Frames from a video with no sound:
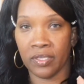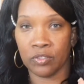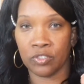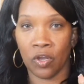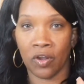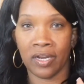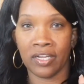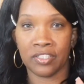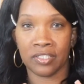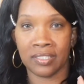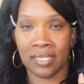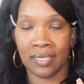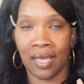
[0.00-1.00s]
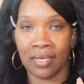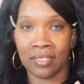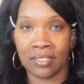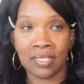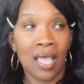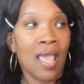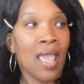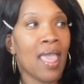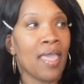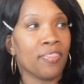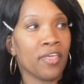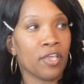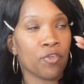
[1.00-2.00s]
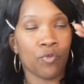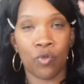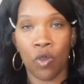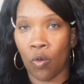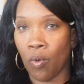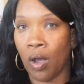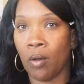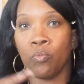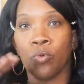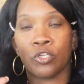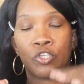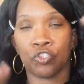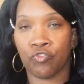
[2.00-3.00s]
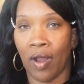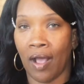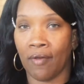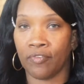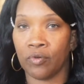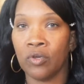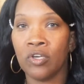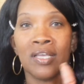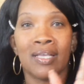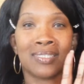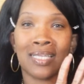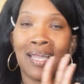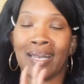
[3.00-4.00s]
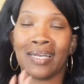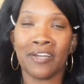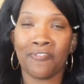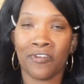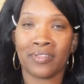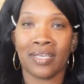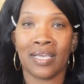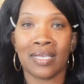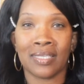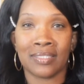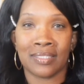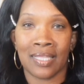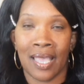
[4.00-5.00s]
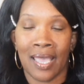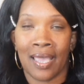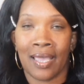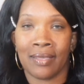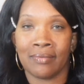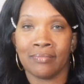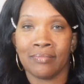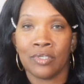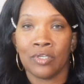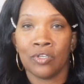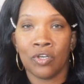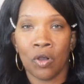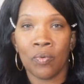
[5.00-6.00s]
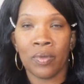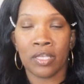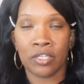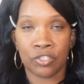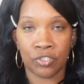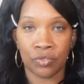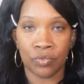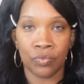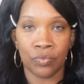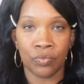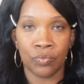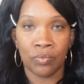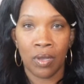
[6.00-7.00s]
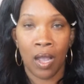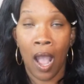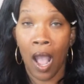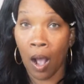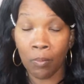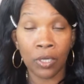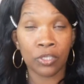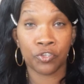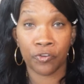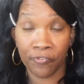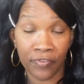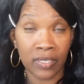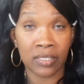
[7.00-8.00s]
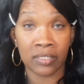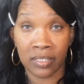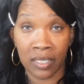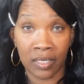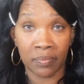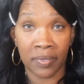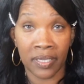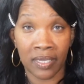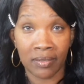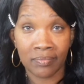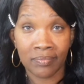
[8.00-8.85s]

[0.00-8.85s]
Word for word: You start at your $10 and then you go up with your travel. It's a lot of different things that go into how much your fee is going to be.